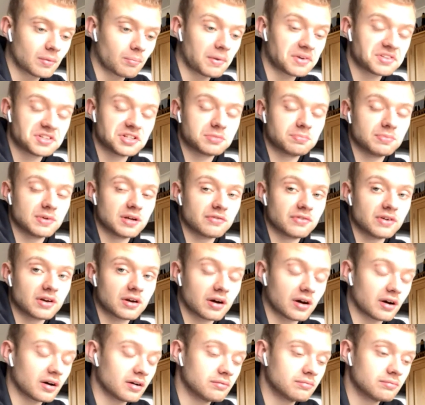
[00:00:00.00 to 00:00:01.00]
Message me if you
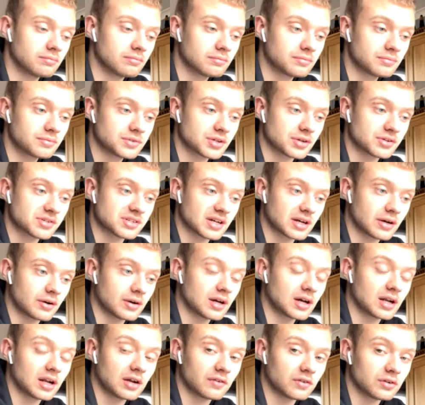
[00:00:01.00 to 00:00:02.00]
can't sort it
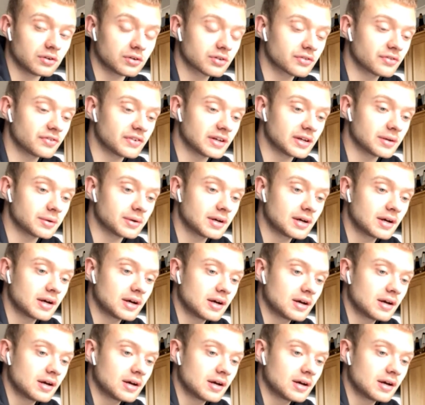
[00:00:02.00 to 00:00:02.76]
out. I will look for you.